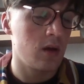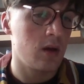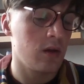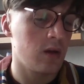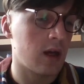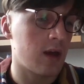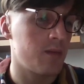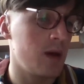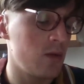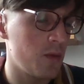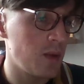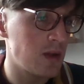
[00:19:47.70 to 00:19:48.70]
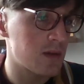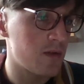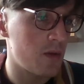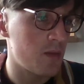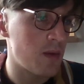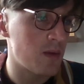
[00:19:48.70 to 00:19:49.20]
Okay, bear with me just for
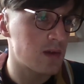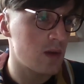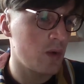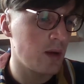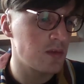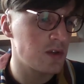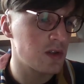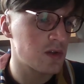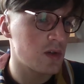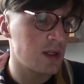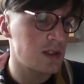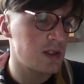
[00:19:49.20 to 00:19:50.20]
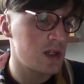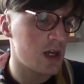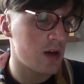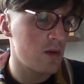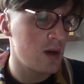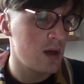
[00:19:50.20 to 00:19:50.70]
a moment. So what I'm just trying to
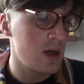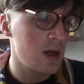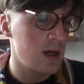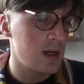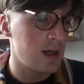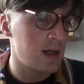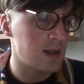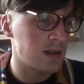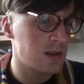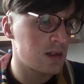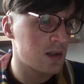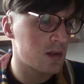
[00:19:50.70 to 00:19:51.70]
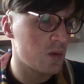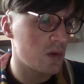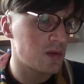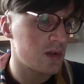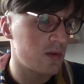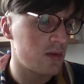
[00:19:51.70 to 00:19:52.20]
do is I just
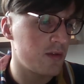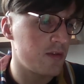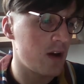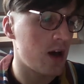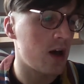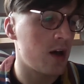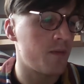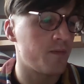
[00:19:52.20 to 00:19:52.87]
want to refer.